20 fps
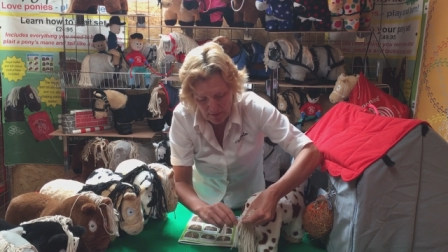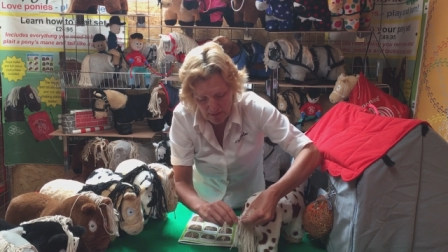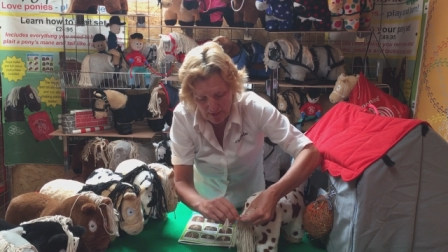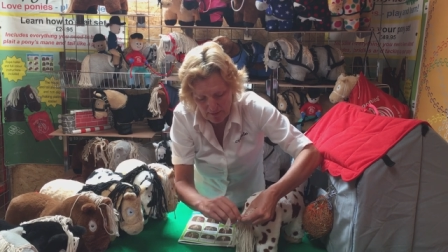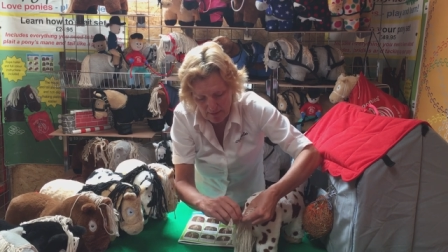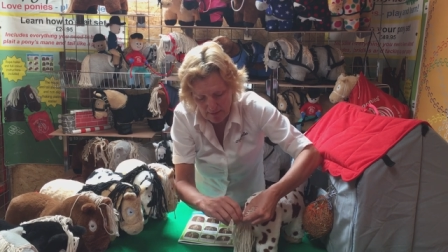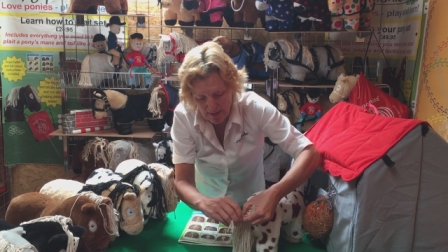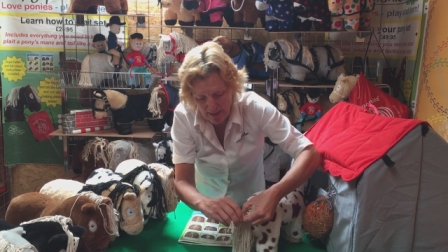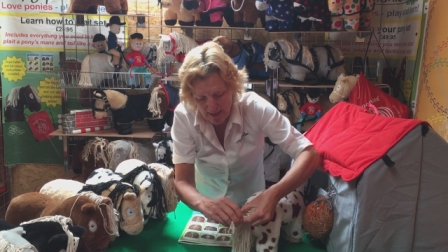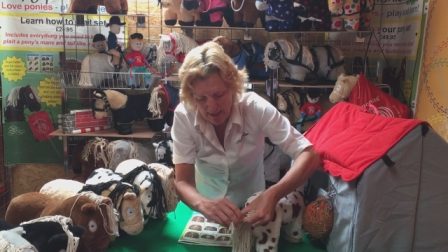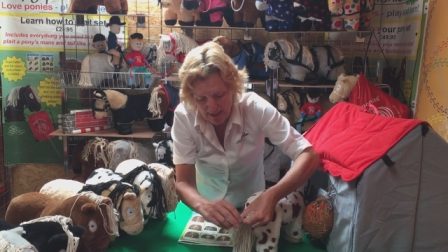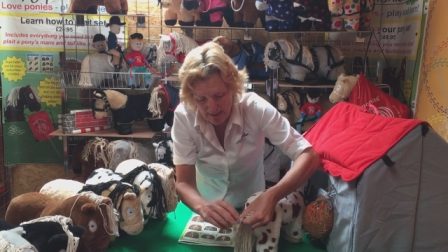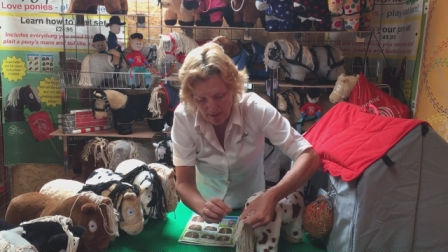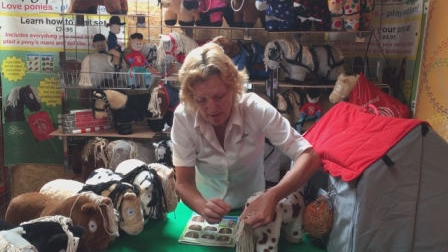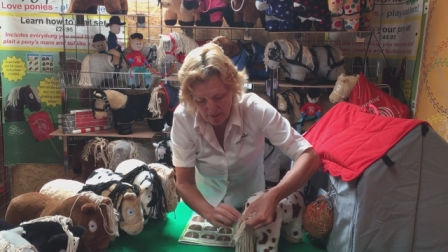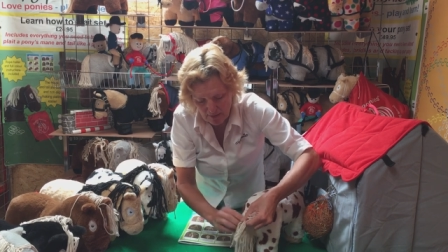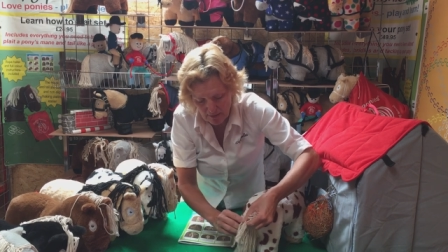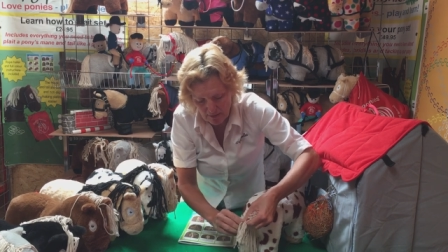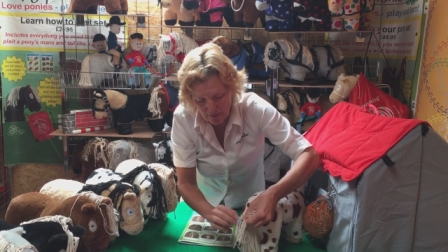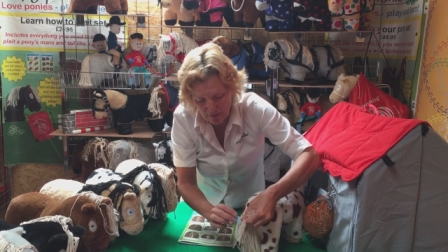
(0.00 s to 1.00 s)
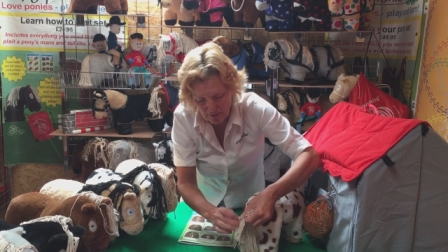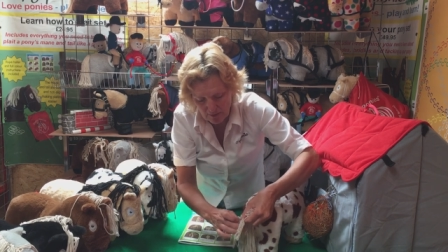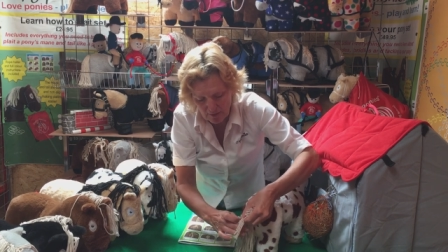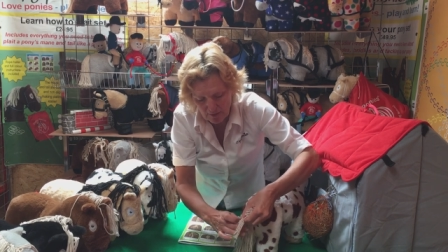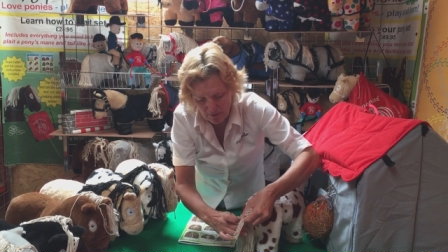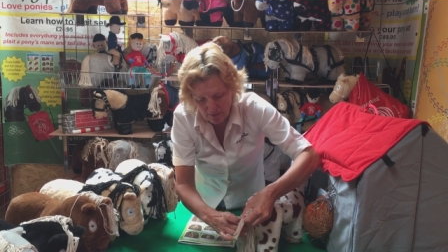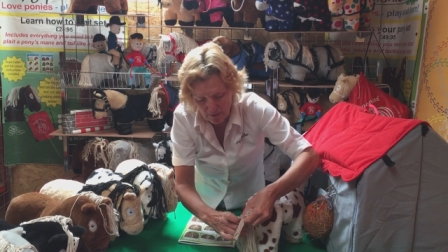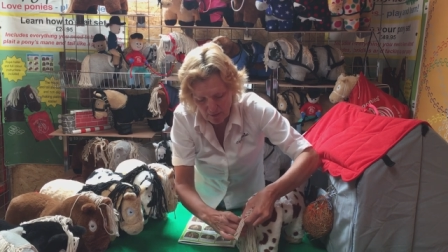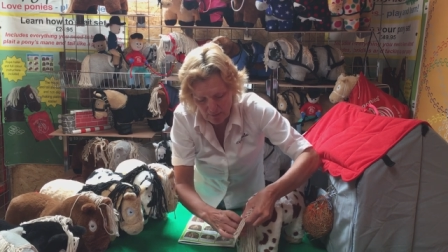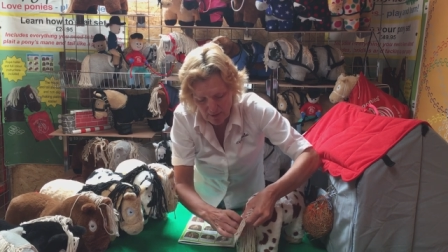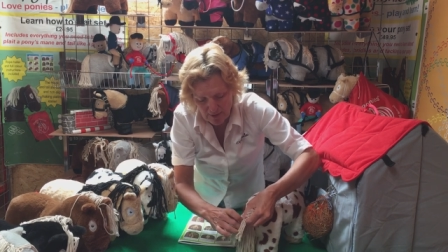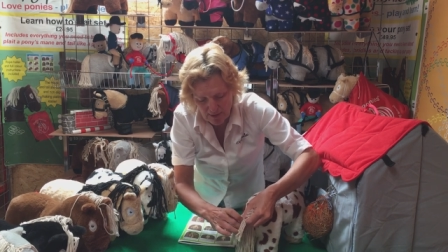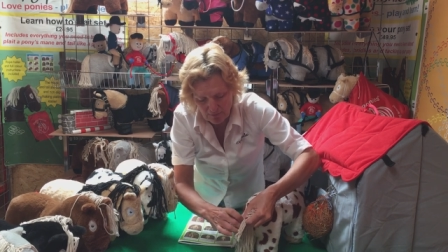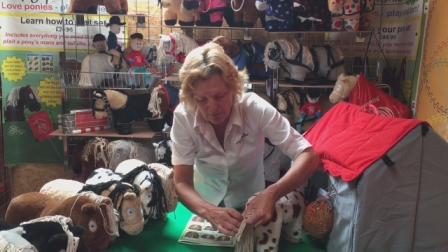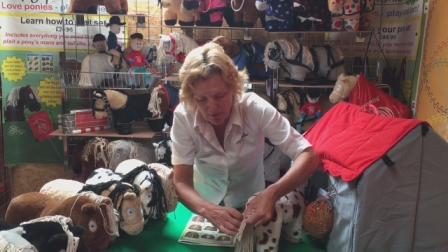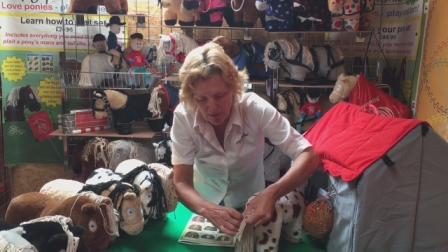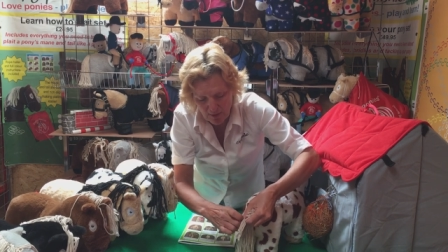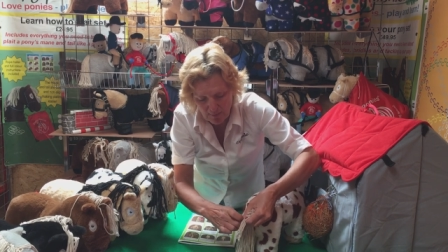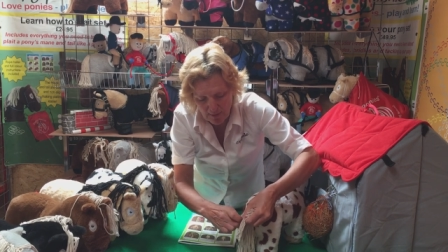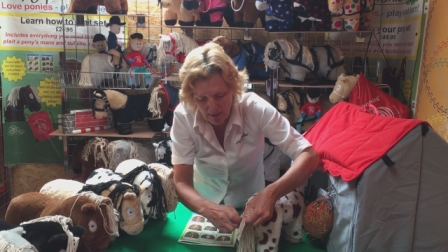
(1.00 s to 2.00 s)
and then when
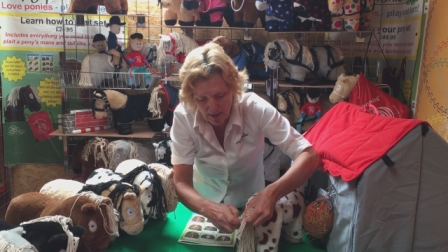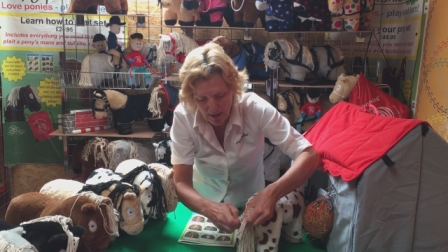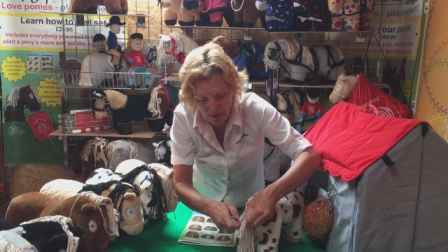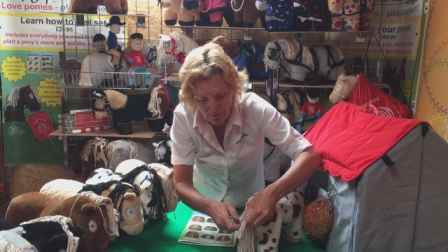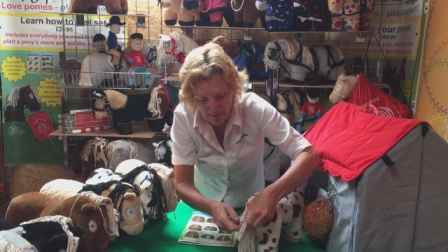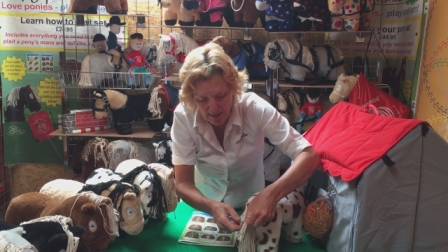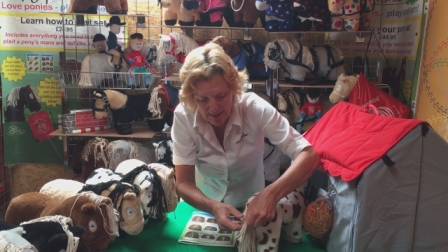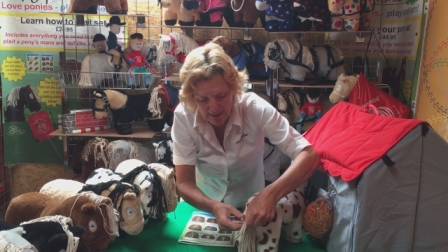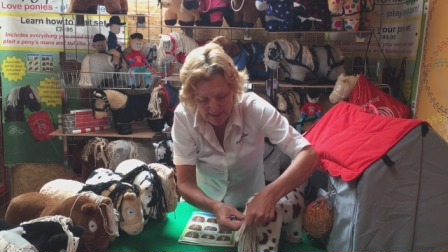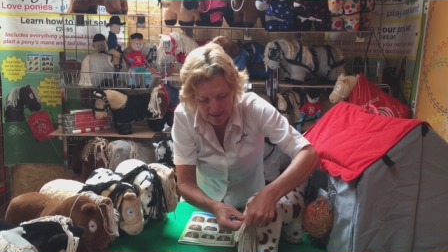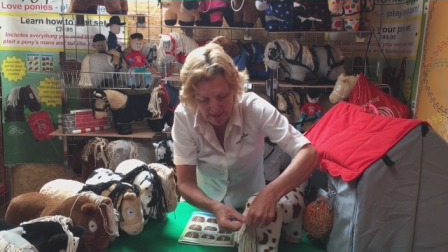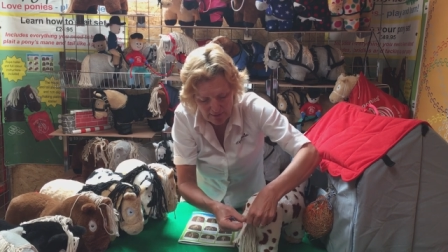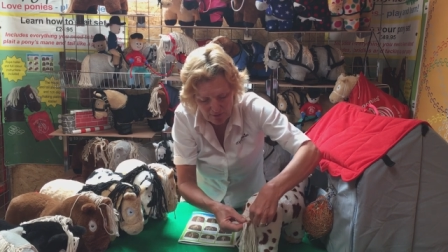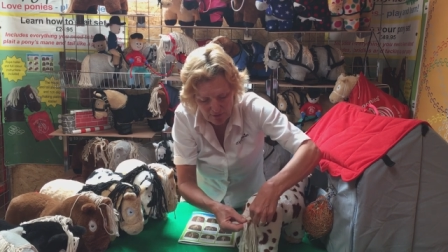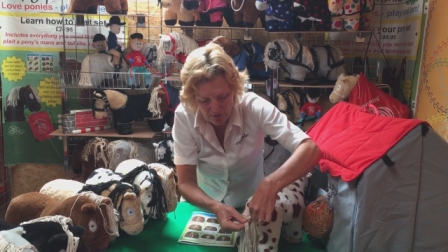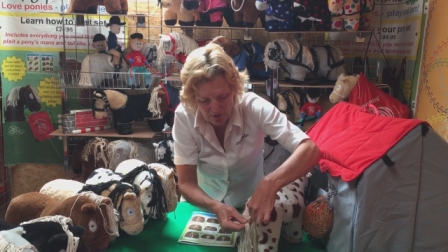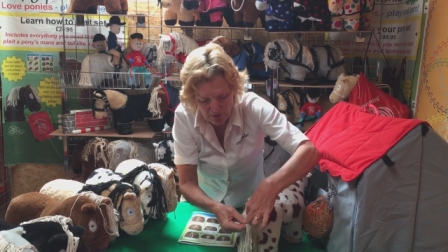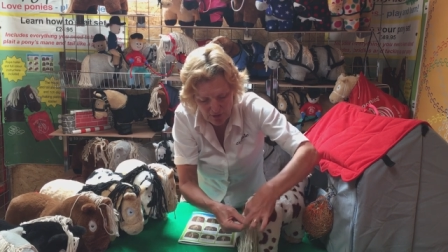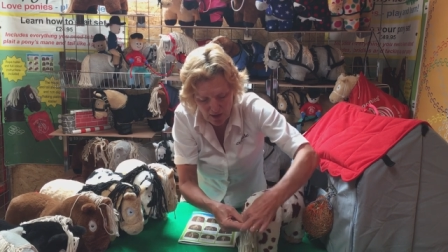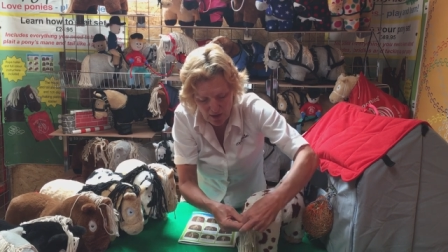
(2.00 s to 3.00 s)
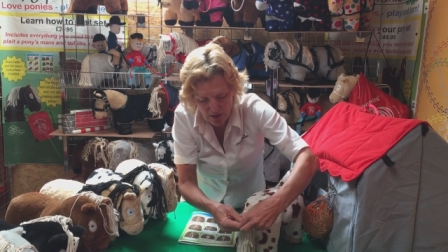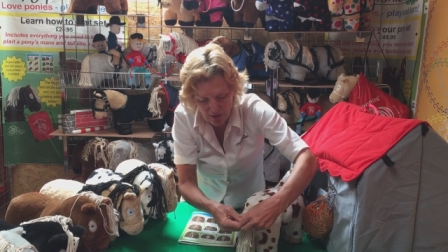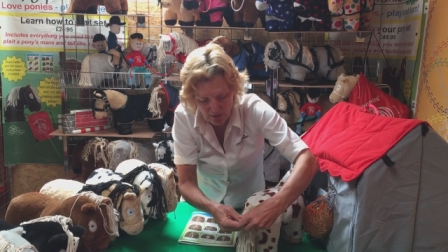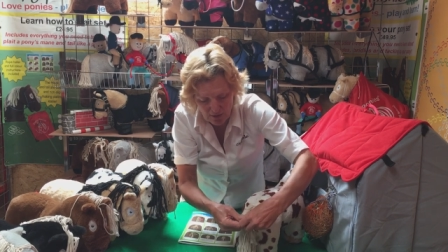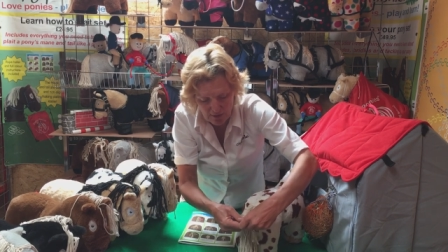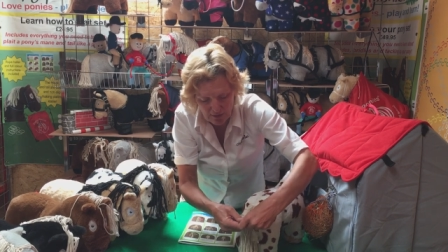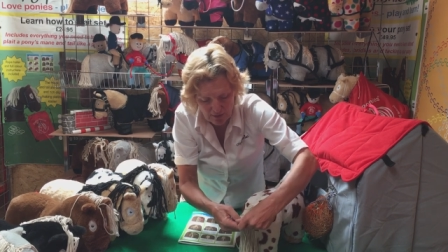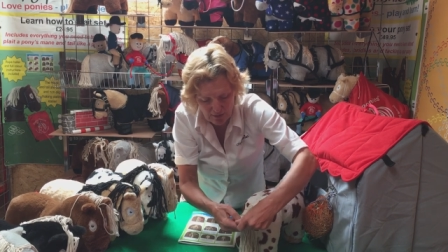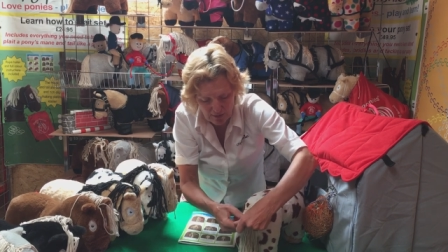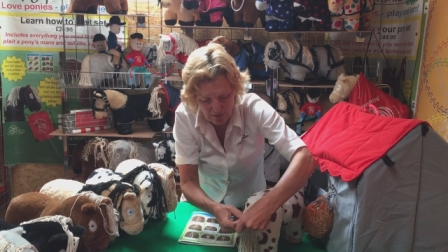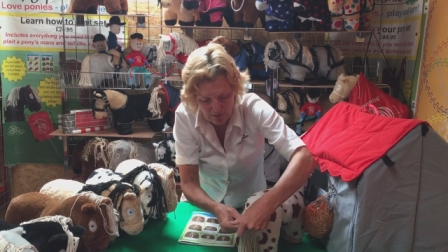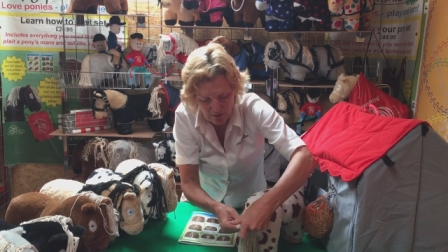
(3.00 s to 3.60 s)
you've got part way down the dock